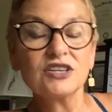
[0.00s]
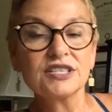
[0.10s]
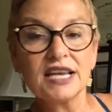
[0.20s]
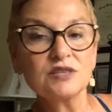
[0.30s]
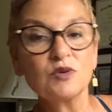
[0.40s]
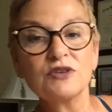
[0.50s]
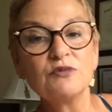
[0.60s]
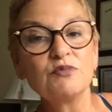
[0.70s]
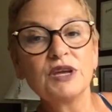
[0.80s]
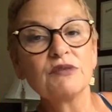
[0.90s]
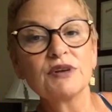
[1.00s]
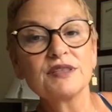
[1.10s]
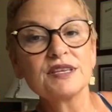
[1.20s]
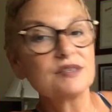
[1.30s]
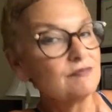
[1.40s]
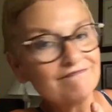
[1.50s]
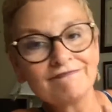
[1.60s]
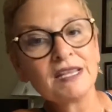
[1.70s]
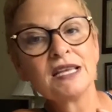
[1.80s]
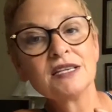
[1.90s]
Because guess what? You get rid of this and
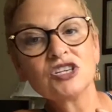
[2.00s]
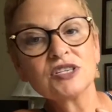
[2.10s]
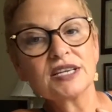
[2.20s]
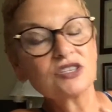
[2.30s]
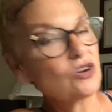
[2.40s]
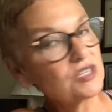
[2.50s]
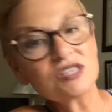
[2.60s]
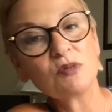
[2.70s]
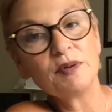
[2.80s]
just like SARS, it's going